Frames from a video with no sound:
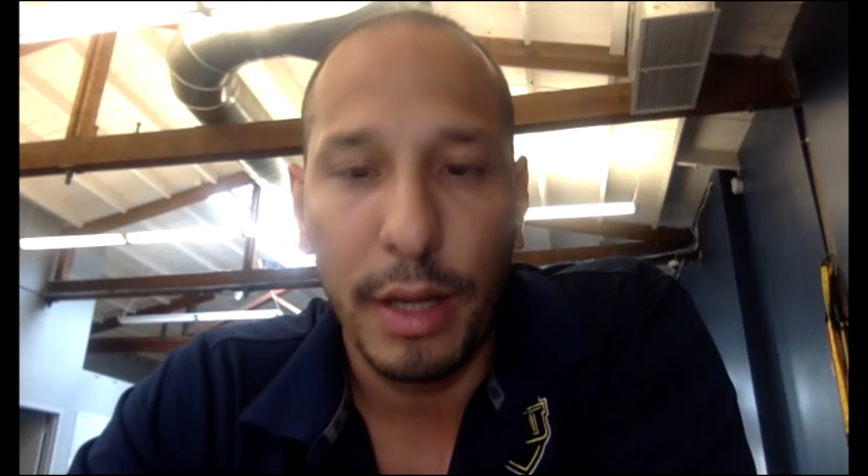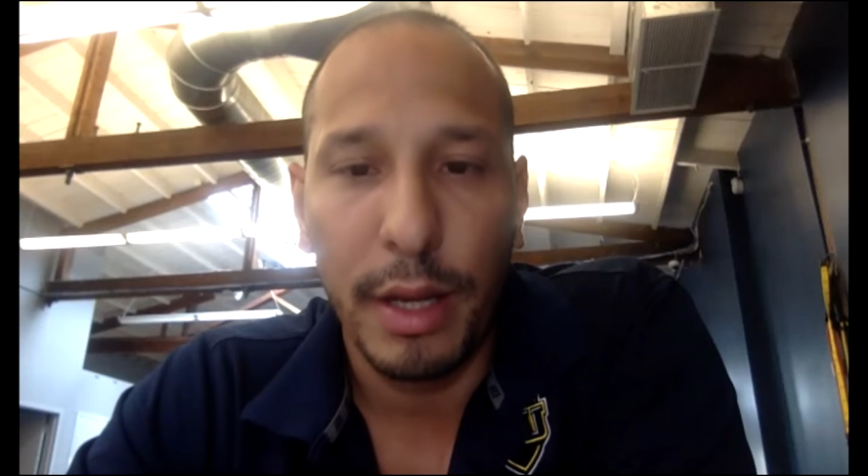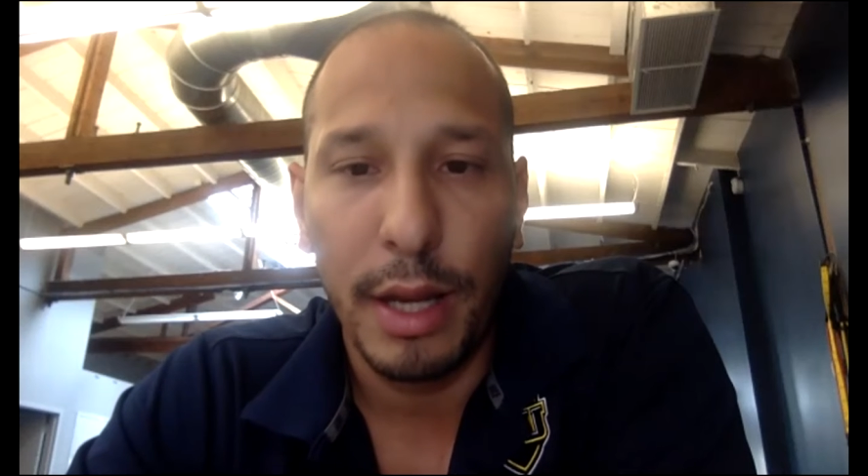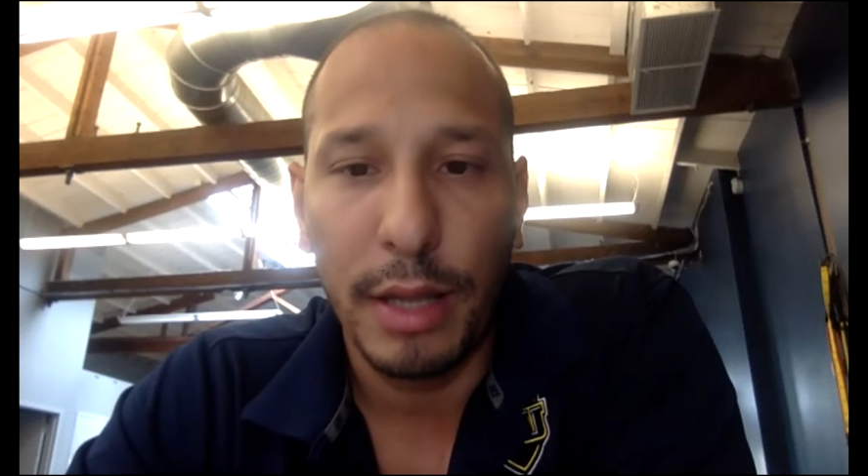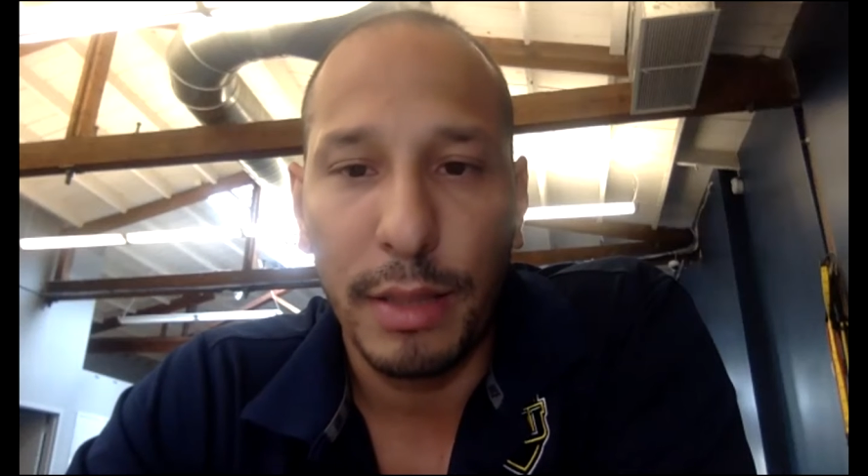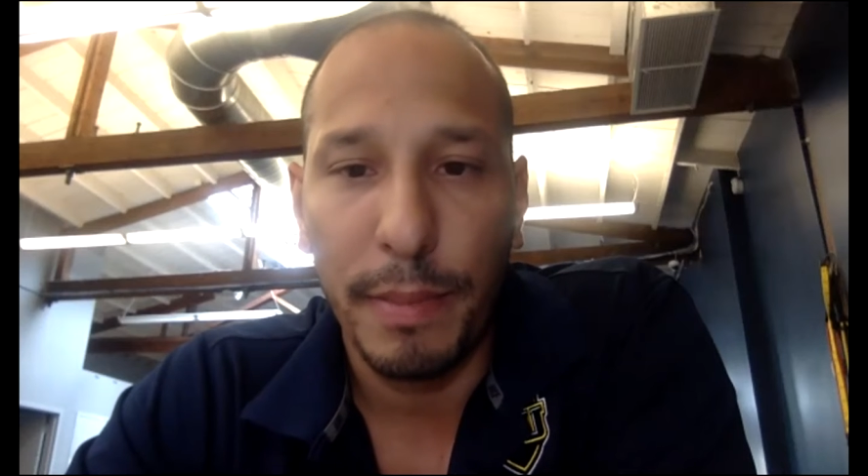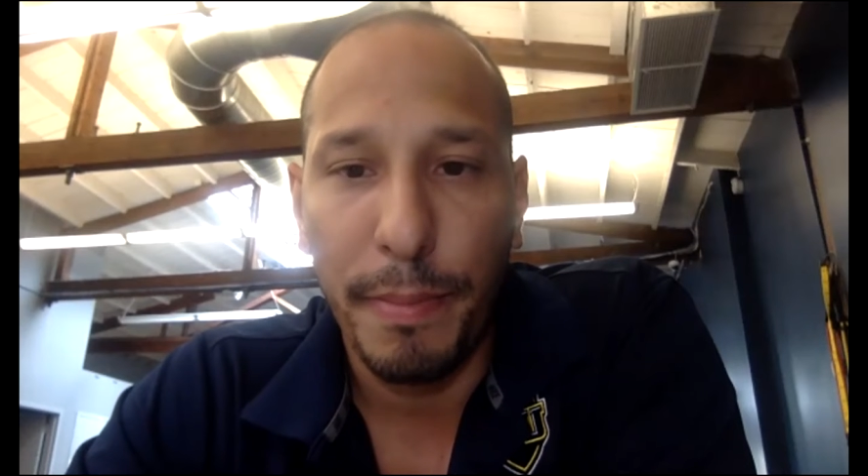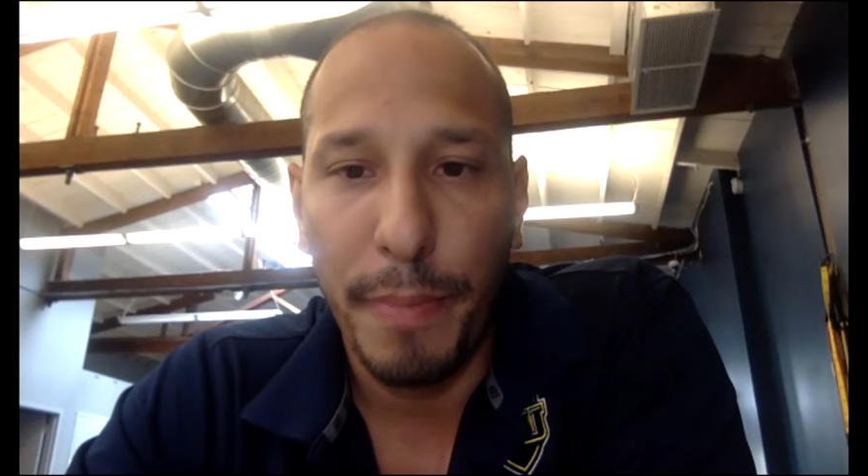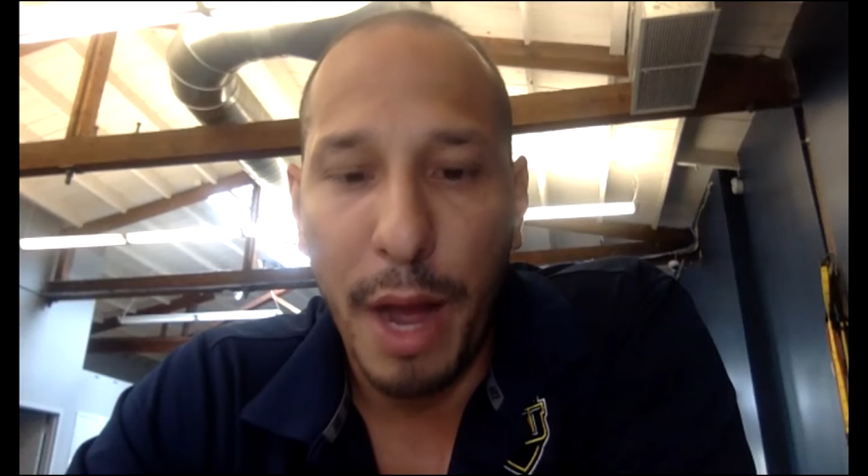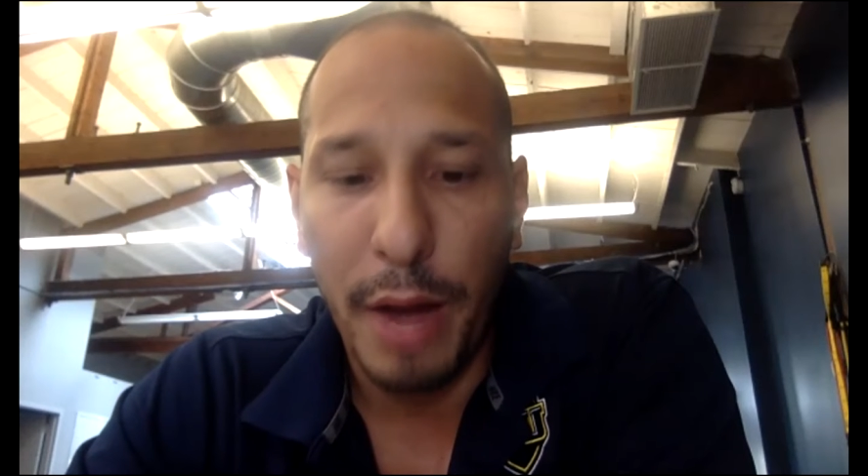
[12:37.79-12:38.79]
get
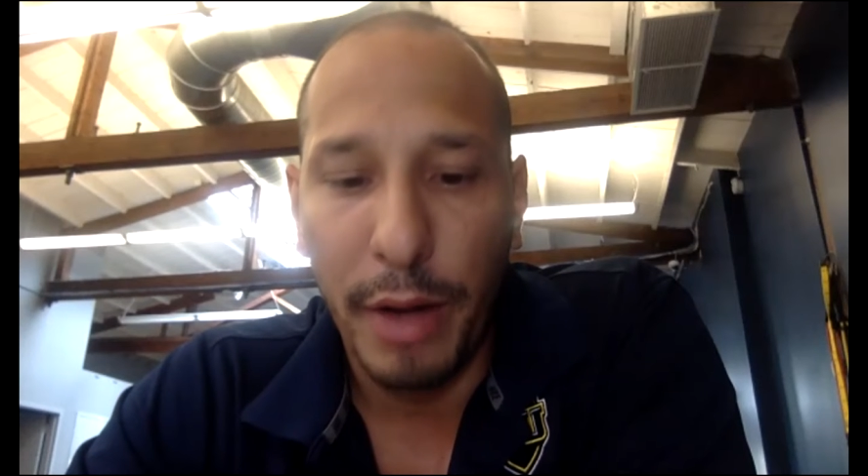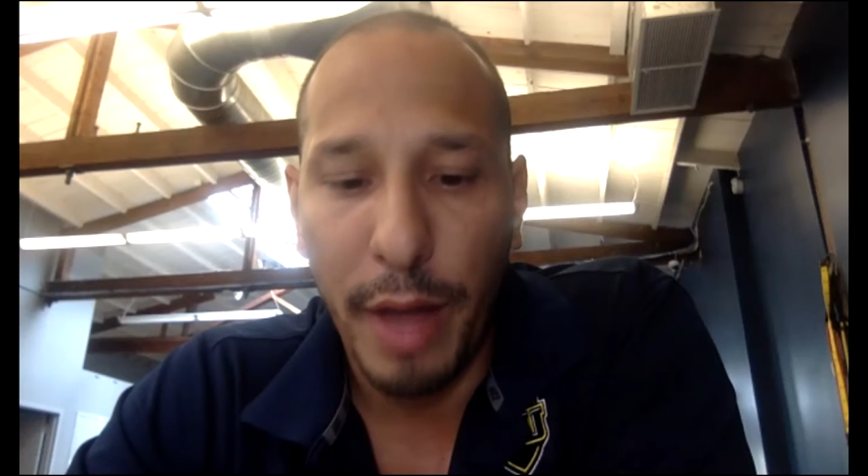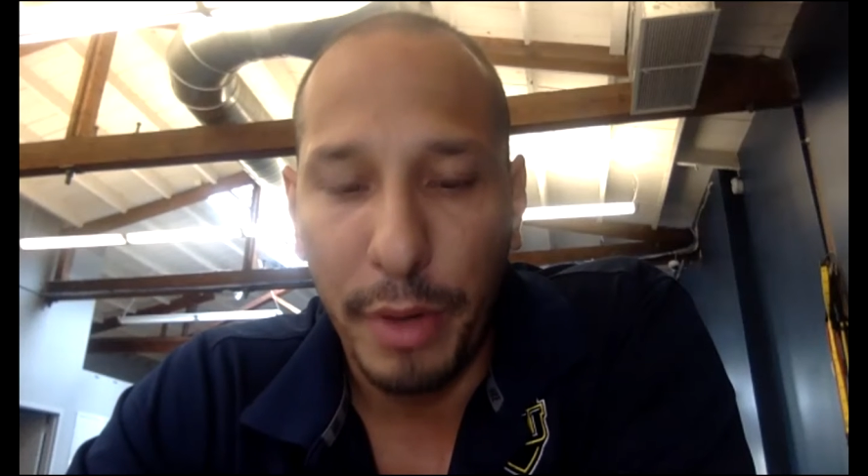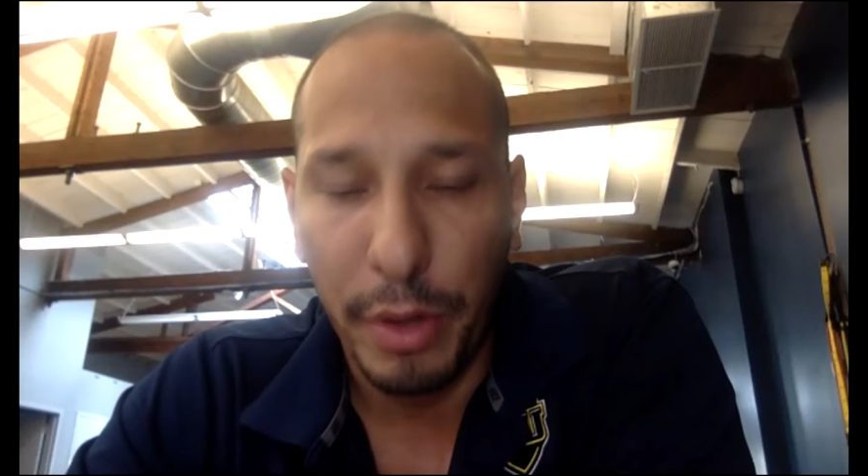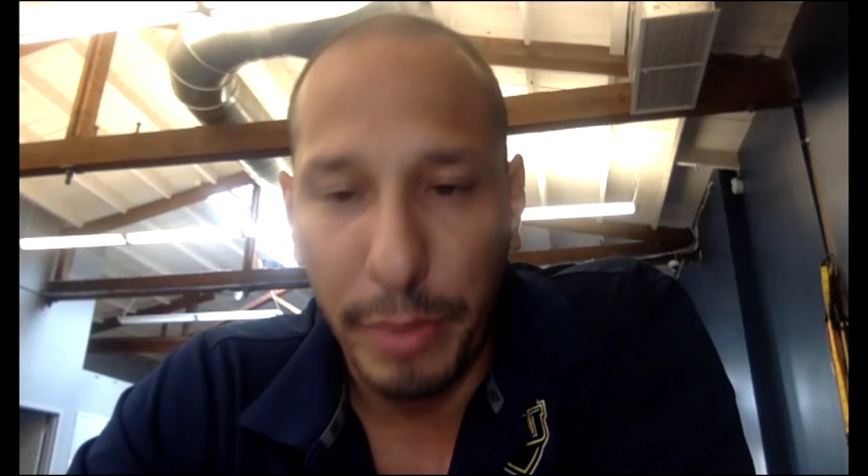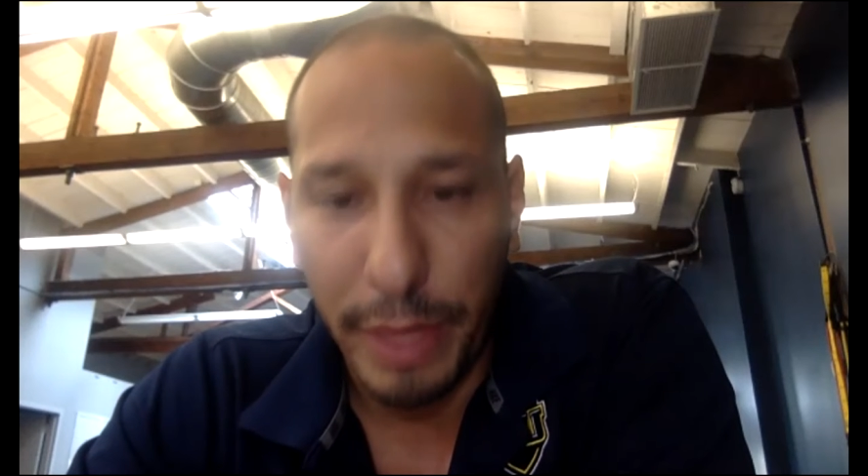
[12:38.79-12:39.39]
some biochemical